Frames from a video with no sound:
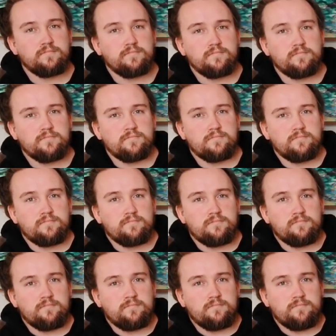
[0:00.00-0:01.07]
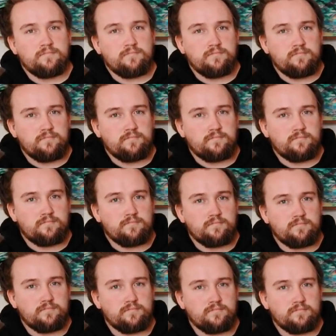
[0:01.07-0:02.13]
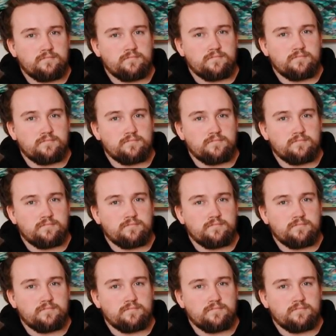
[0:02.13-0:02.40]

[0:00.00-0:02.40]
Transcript: This person isn't speaking.